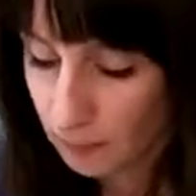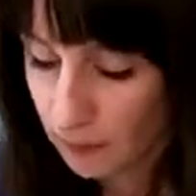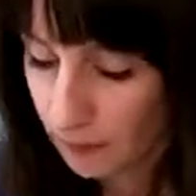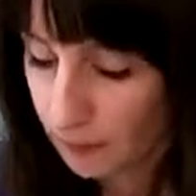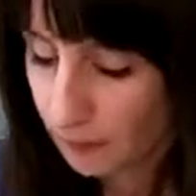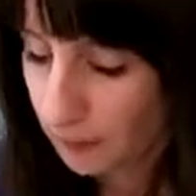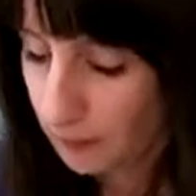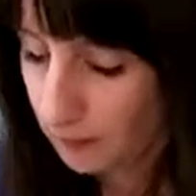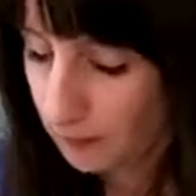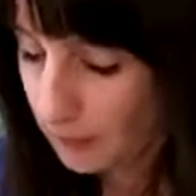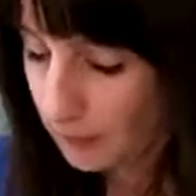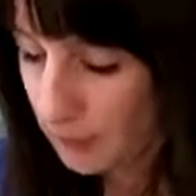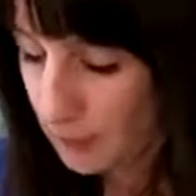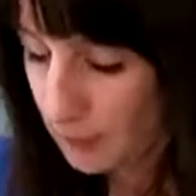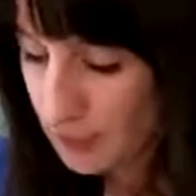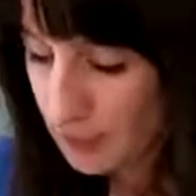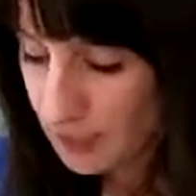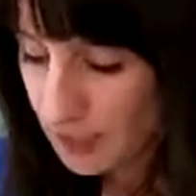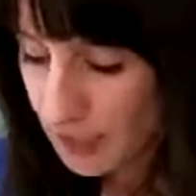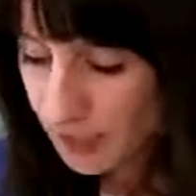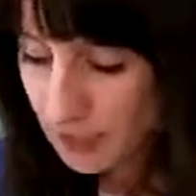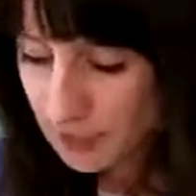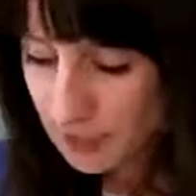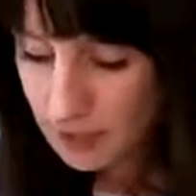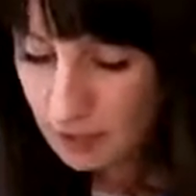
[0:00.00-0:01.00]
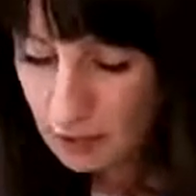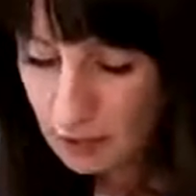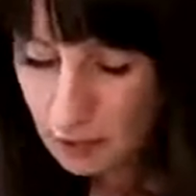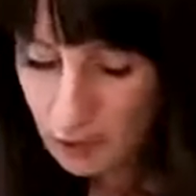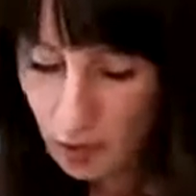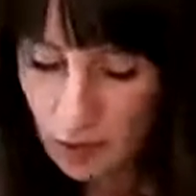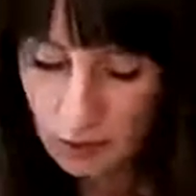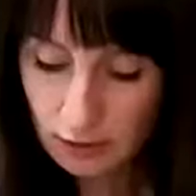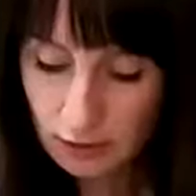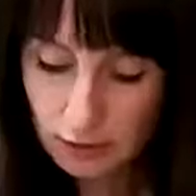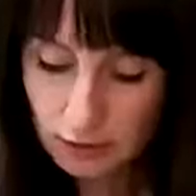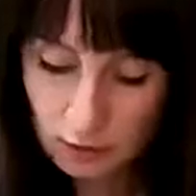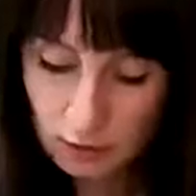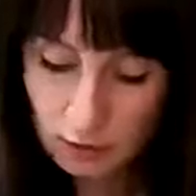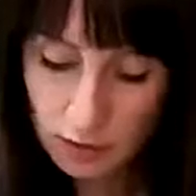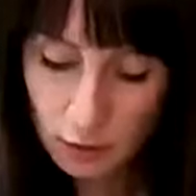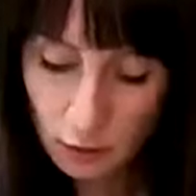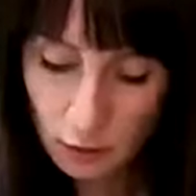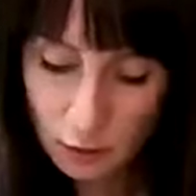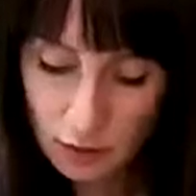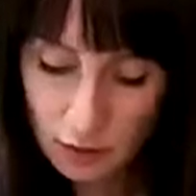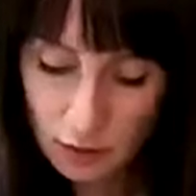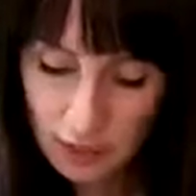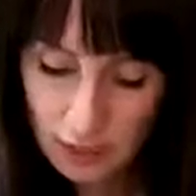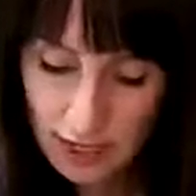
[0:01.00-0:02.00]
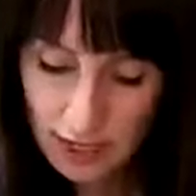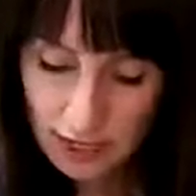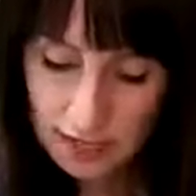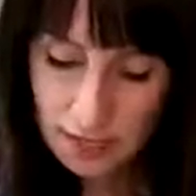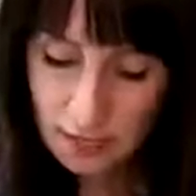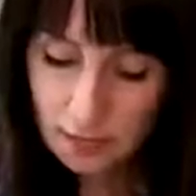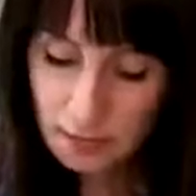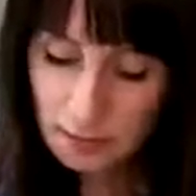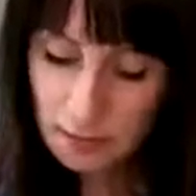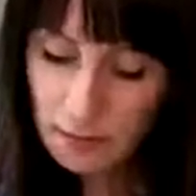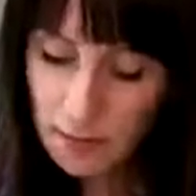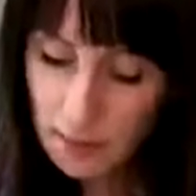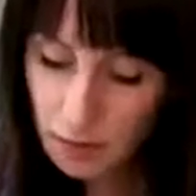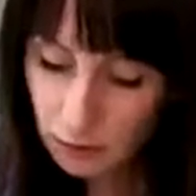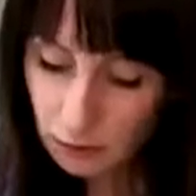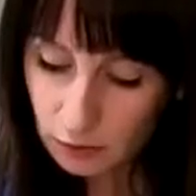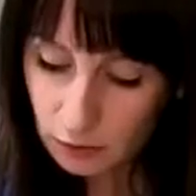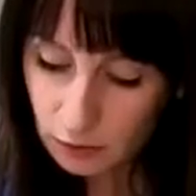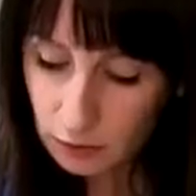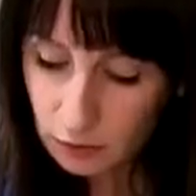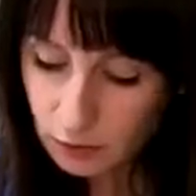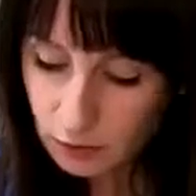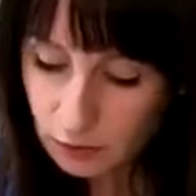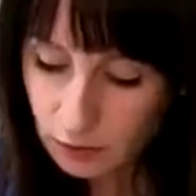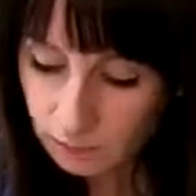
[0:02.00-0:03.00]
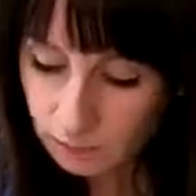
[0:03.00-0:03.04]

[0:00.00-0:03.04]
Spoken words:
Because it has that chocolate, we don't want that to melt.